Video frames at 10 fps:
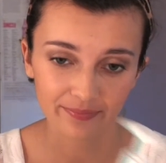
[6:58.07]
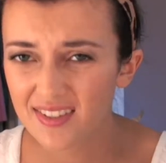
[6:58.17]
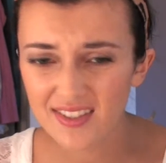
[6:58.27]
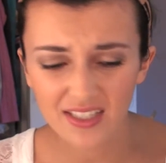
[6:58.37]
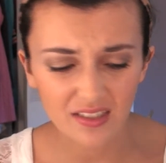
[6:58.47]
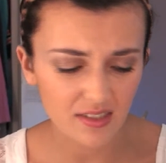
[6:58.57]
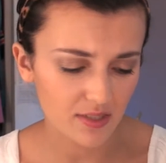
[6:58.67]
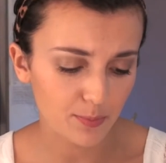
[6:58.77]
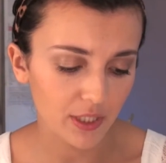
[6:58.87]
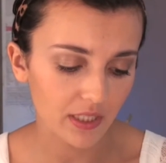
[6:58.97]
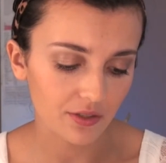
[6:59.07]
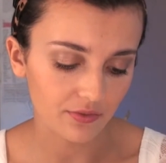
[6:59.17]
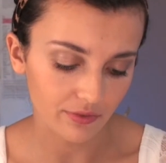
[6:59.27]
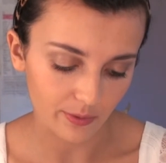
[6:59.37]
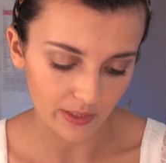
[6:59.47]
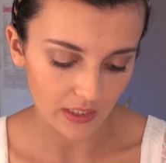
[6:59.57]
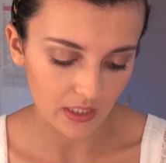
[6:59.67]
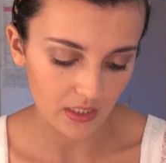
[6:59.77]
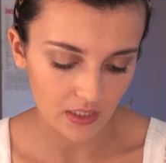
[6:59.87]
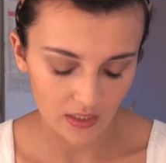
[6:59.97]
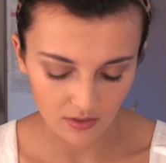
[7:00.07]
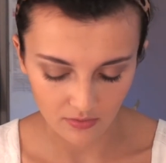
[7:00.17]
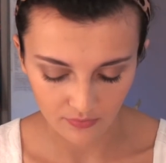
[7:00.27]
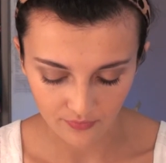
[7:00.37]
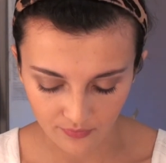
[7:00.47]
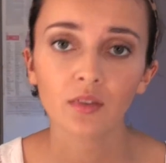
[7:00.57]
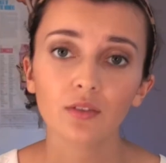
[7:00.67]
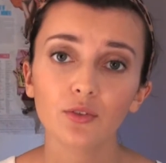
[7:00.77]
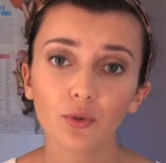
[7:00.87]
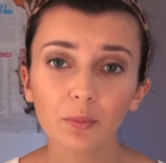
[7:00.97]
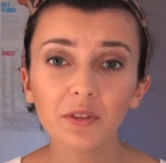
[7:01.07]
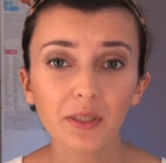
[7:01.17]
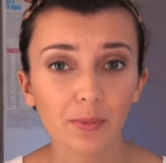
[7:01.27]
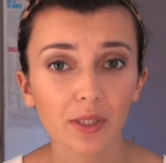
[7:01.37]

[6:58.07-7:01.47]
Still, it's pretty good for what it is. Normally